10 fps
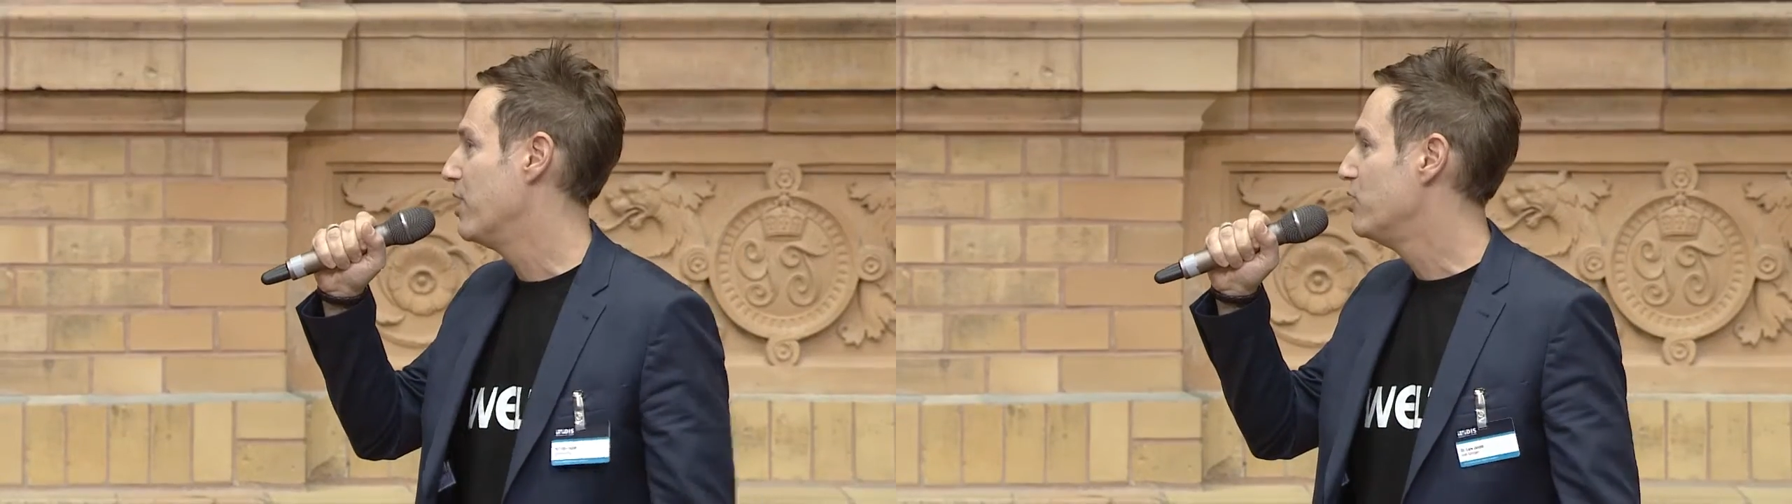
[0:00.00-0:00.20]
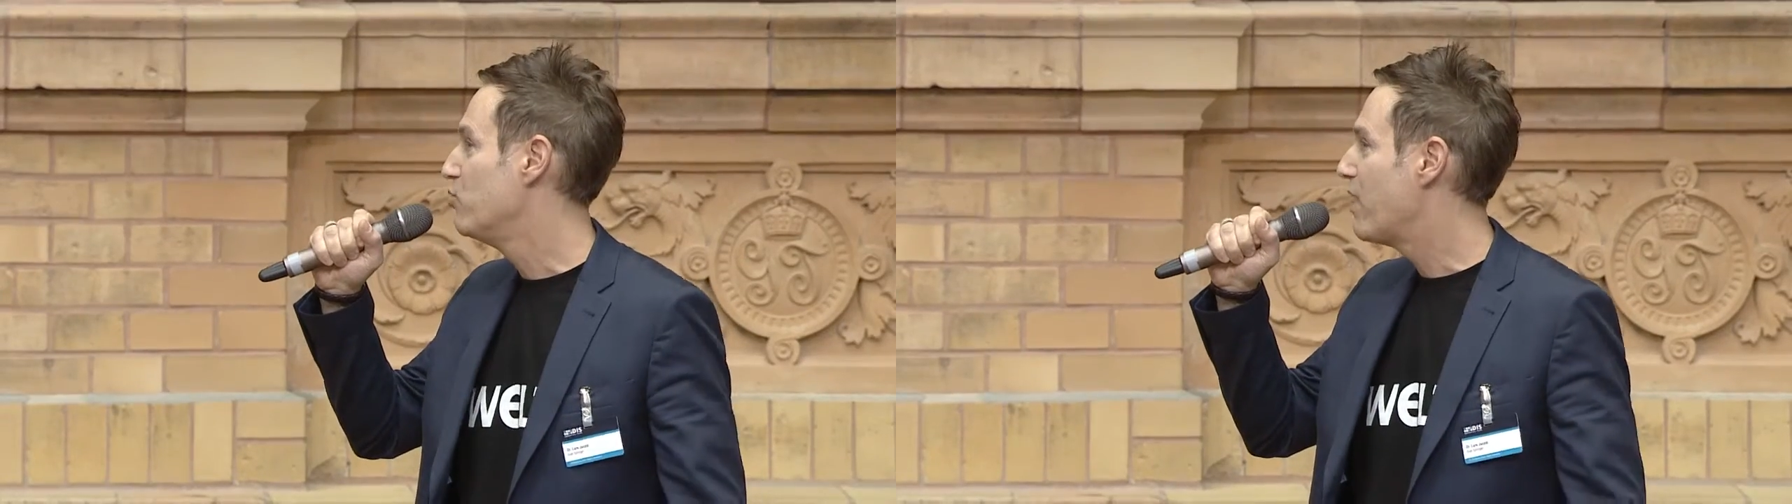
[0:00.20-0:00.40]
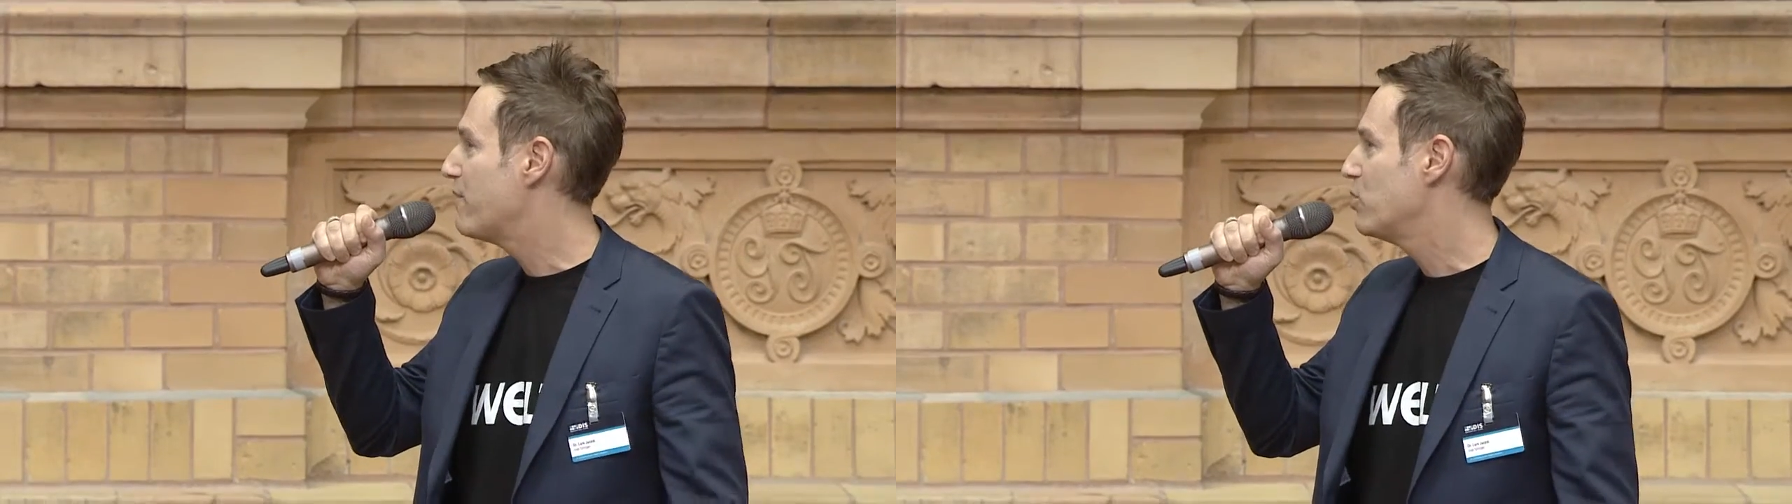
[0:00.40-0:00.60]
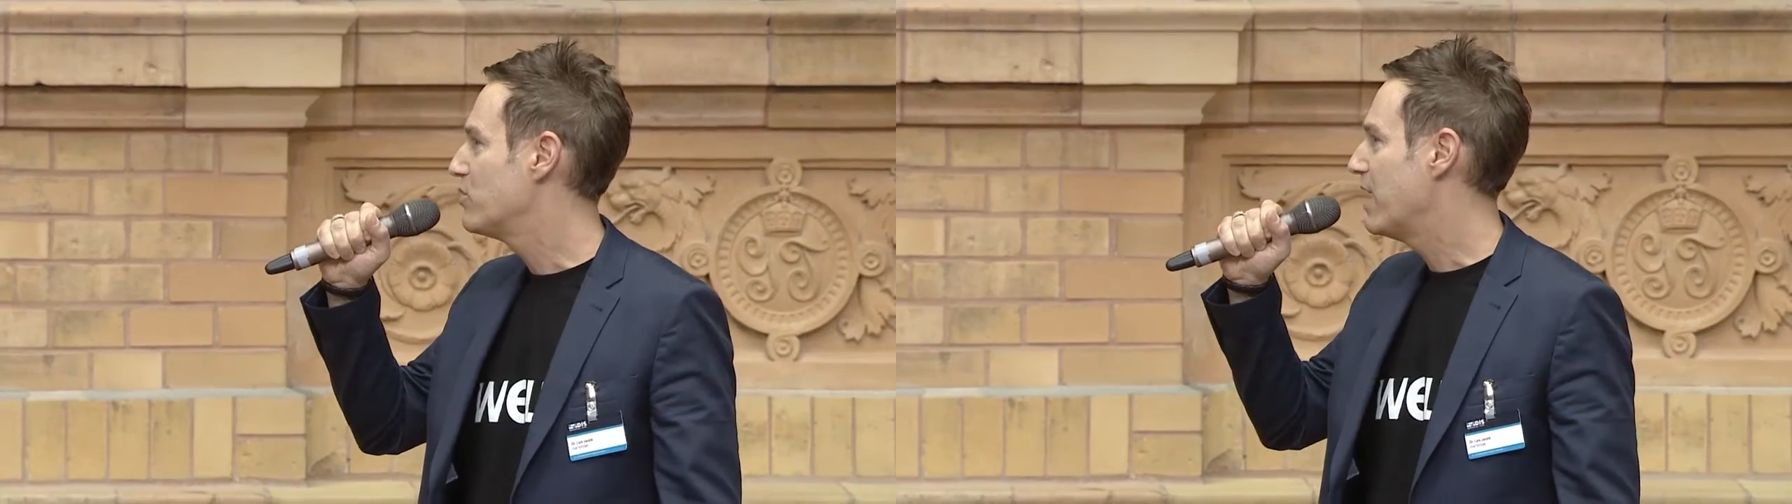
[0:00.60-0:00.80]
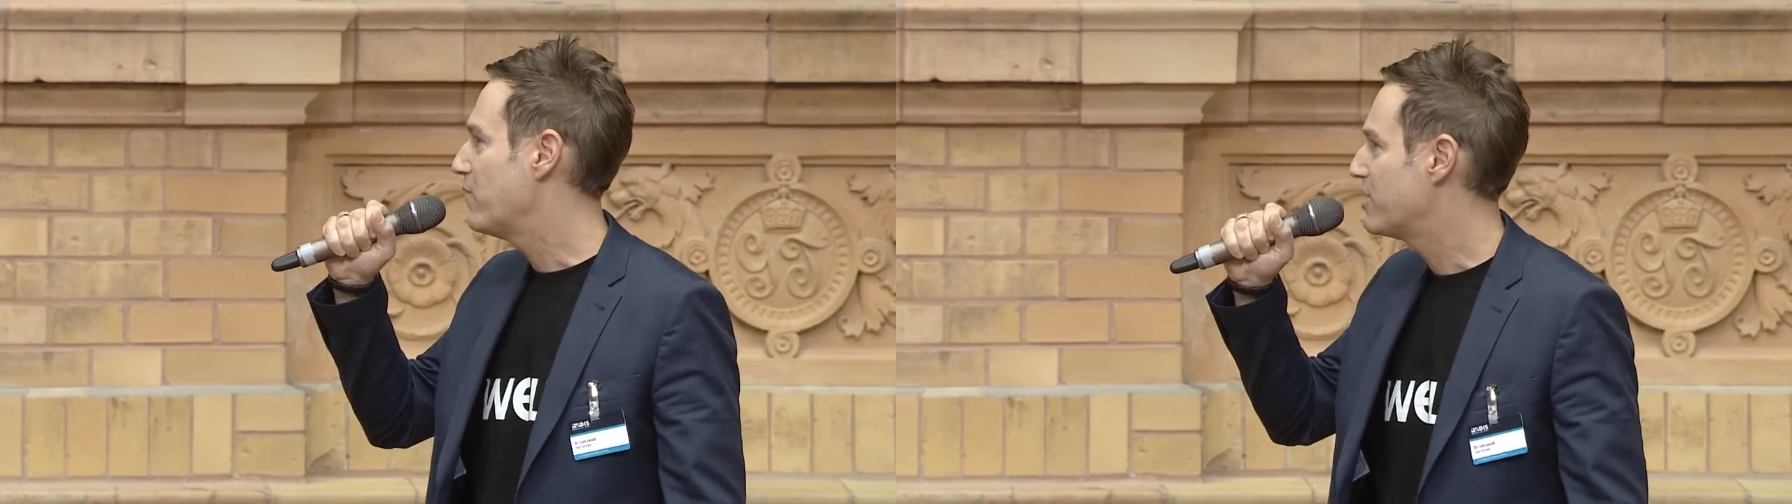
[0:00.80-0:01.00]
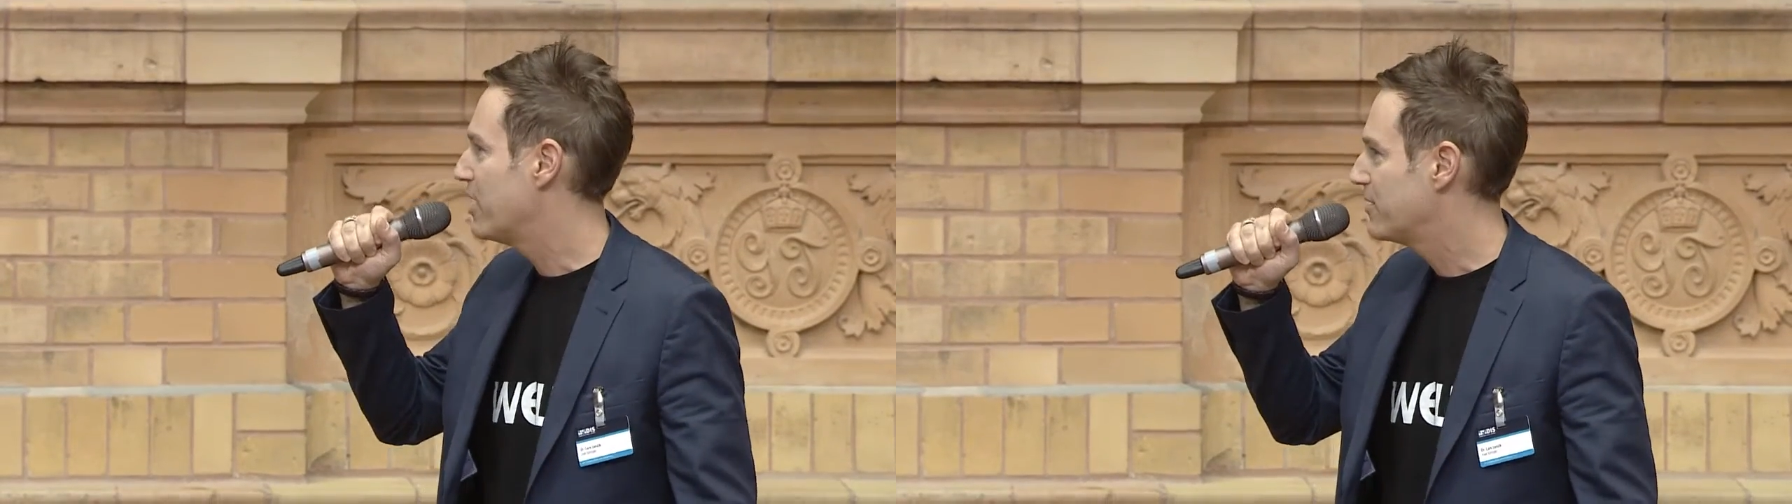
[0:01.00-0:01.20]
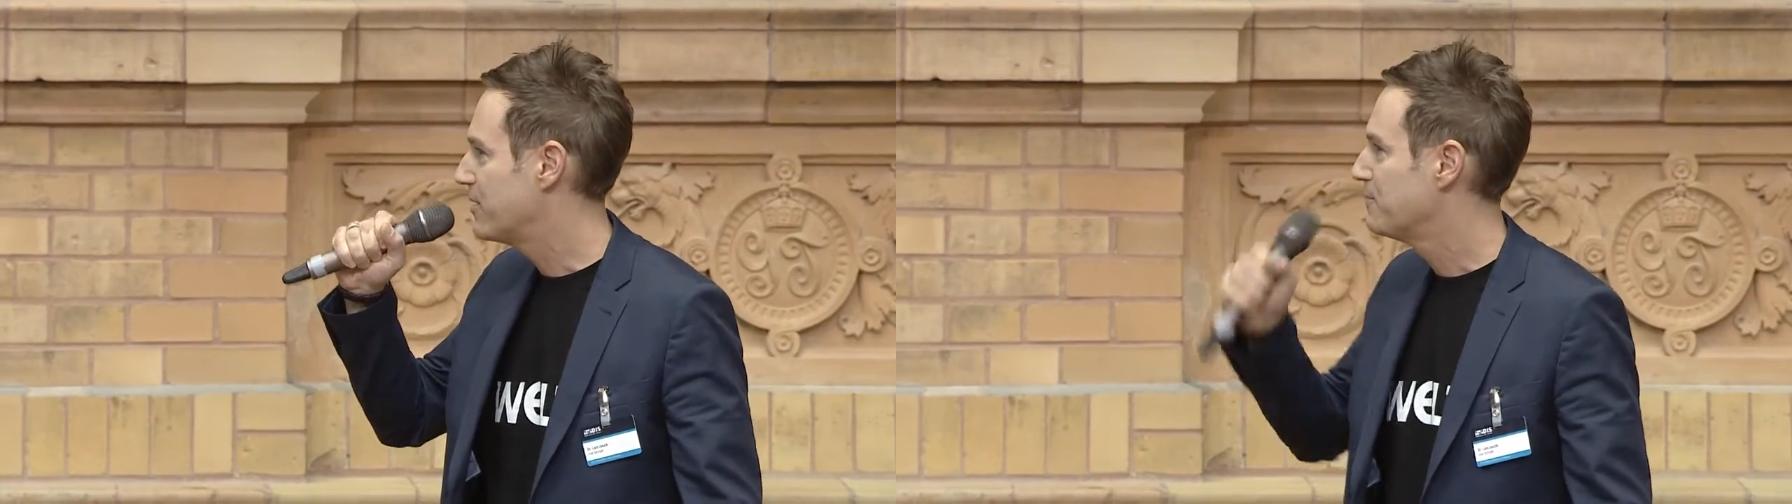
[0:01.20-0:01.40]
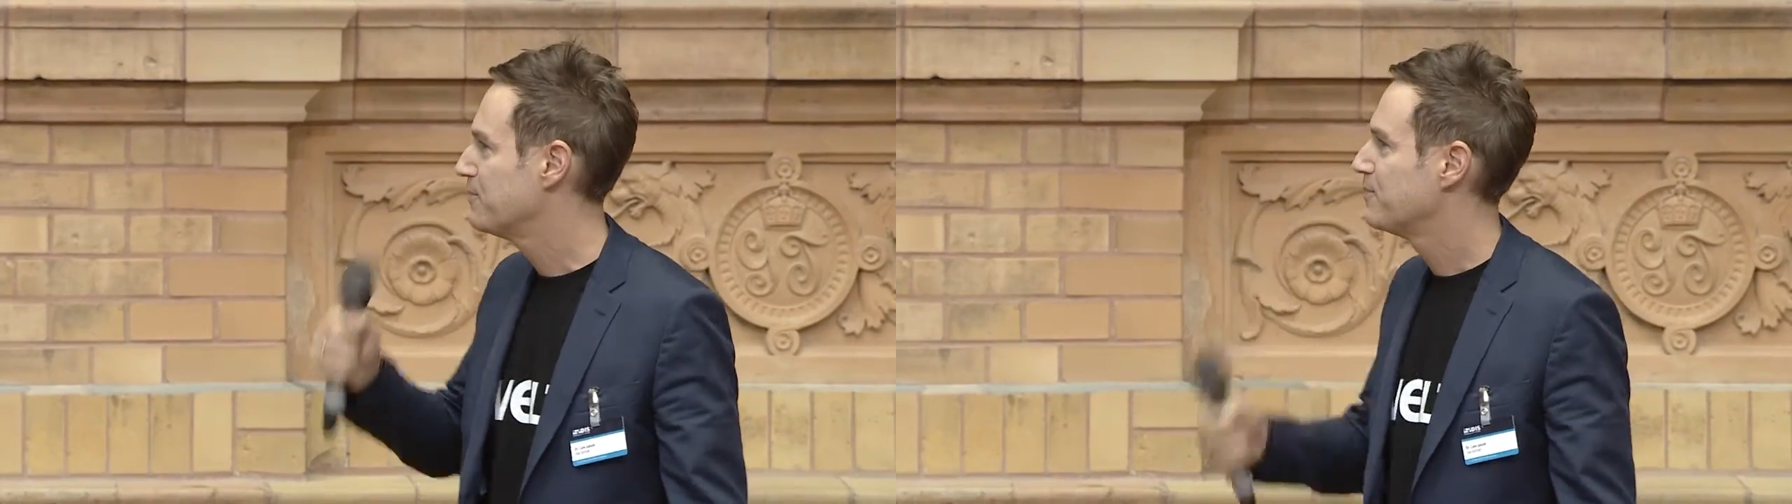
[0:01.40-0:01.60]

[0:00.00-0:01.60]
new revenues in advertising.